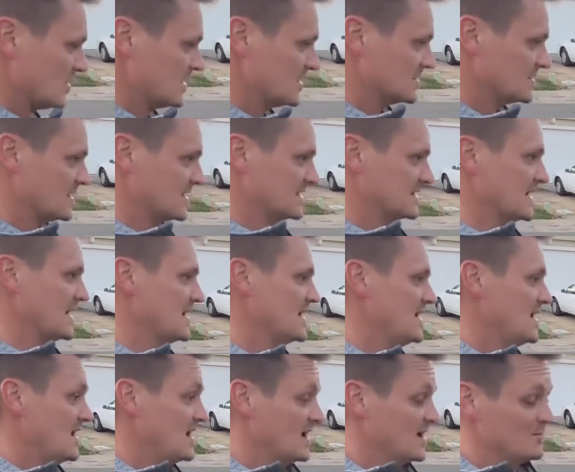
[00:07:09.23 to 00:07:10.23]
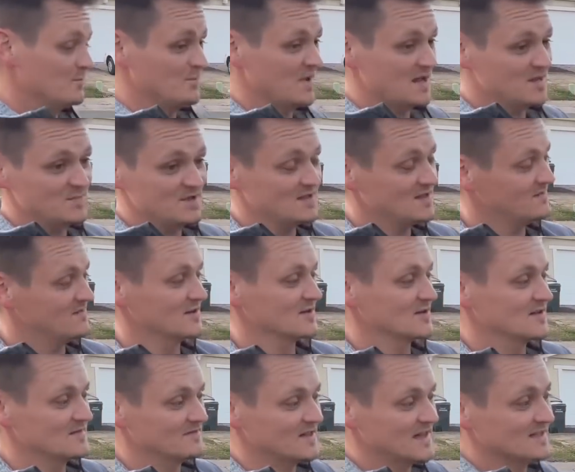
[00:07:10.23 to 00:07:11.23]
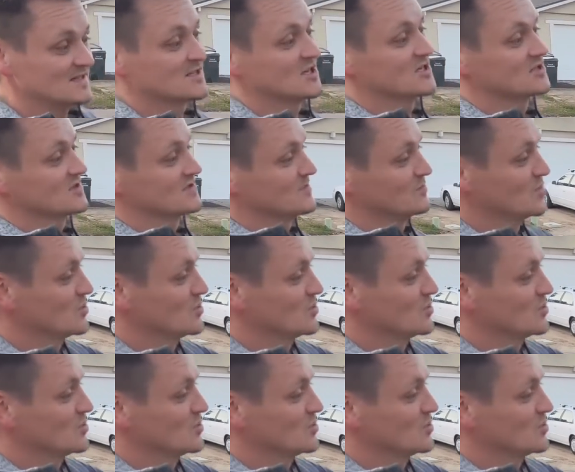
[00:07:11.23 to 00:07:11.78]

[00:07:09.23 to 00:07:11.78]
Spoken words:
in like that, and maybe even give that touch of the